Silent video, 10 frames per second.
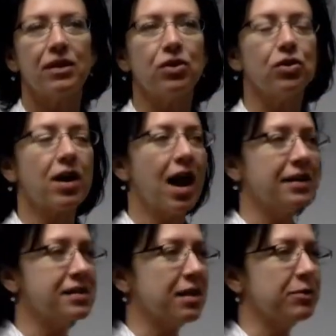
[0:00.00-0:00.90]
your
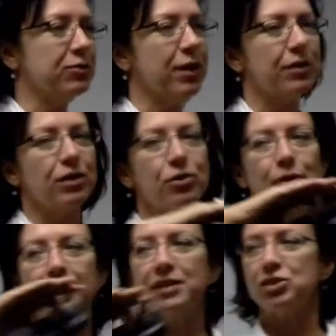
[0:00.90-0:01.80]
concept of whether you
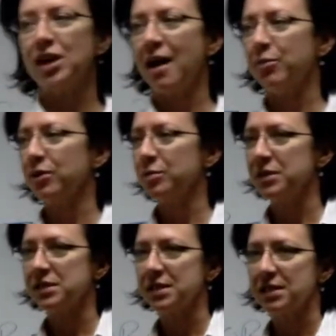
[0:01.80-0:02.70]
were in a job or a
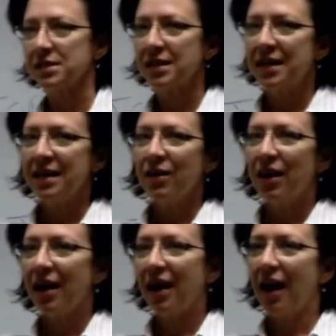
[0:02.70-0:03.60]
business,
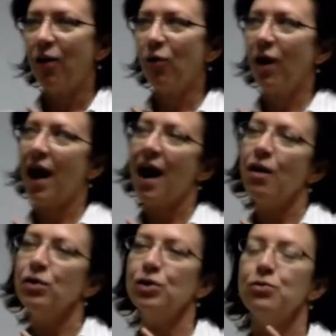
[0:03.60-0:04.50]

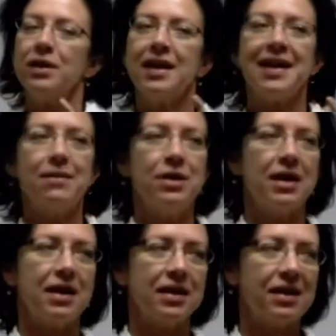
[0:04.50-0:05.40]
how you came
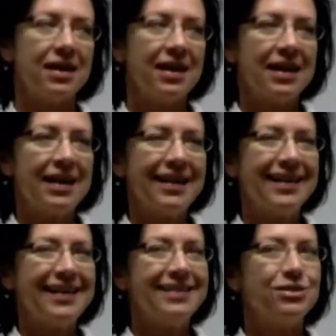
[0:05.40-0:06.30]
in,
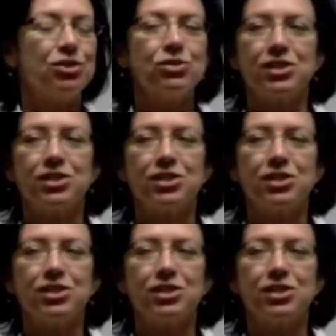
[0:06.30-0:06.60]
do you